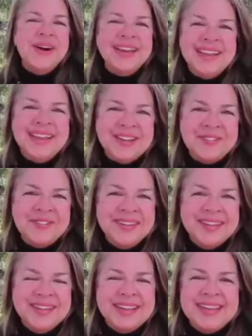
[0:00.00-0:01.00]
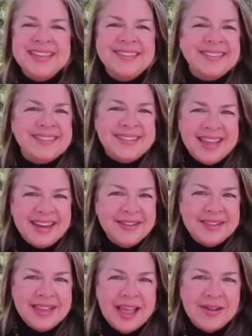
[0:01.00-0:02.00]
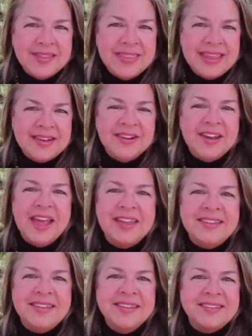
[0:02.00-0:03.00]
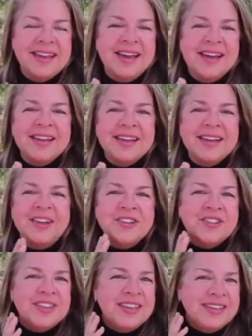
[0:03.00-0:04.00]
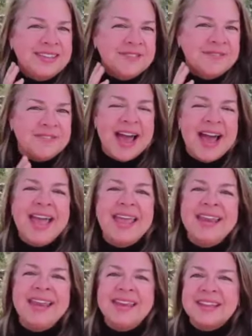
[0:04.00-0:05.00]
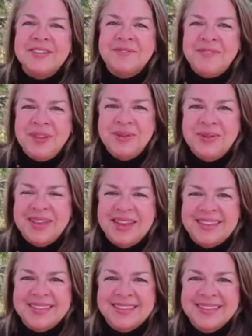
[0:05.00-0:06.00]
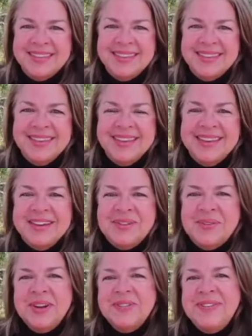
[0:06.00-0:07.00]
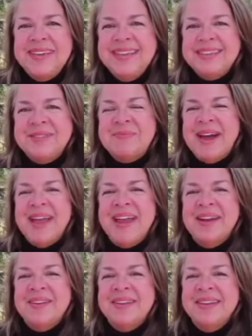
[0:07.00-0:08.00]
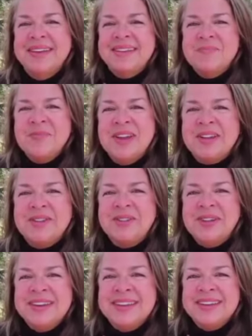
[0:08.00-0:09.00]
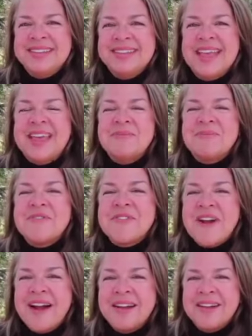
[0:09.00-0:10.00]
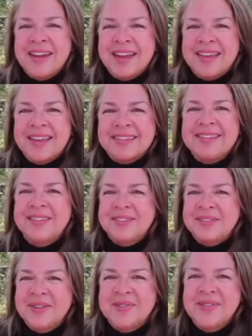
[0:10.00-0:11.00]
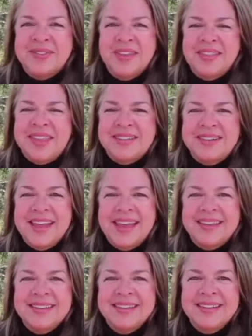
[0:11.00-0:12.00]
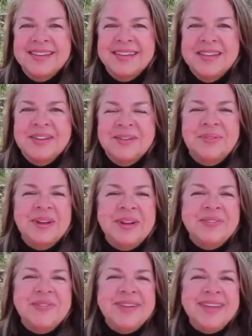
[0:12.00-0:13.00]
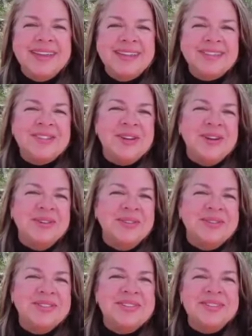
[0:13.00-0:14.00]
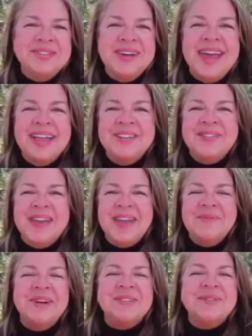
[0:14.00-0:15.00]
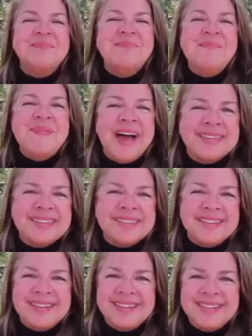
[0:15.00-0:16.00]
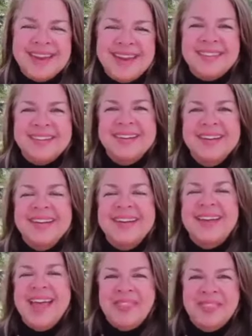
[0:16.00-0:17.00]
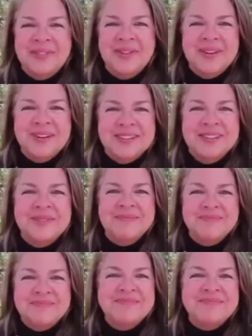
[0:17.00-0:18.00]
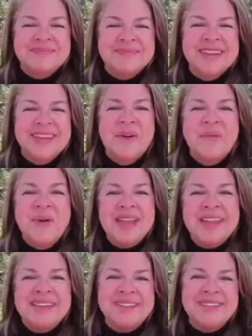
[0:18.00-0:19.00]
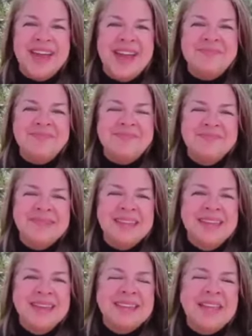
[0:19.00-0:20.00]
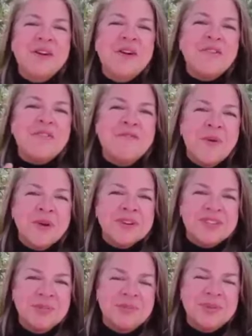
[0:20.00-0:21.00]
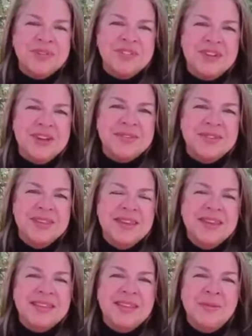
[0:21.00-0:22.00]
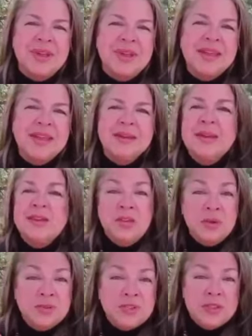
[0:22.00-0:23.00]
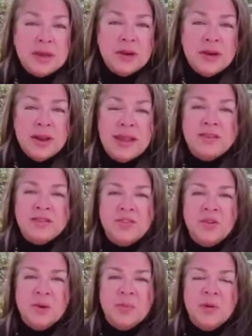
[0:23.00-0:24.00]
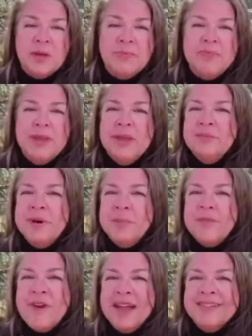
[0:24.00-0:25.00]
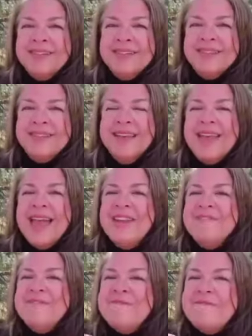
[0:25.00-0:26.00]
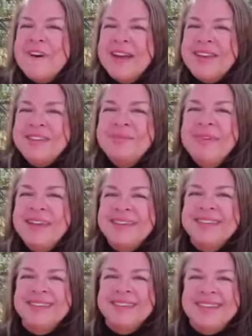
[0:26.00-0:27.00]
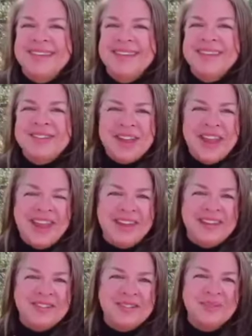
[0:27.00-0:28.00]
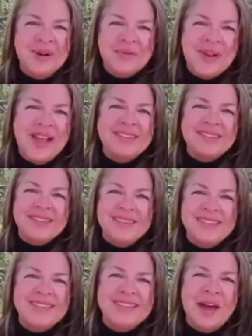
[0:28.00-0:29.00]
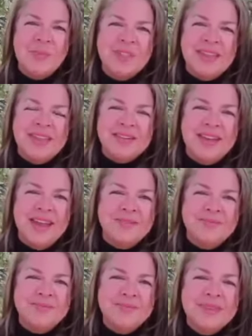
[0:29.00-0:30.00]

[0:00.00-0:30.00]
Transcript: What if, instead of allowing the internet to unconsciously divide and confuse us, what if we conspired to bring goodness and progress to the surface on the internet? What if we chose to elevate what's best in each other and the world? We can do that. There are four simple shifts that we can use the internet as normal, but practice and fundamentally change what rises to the top of the internet.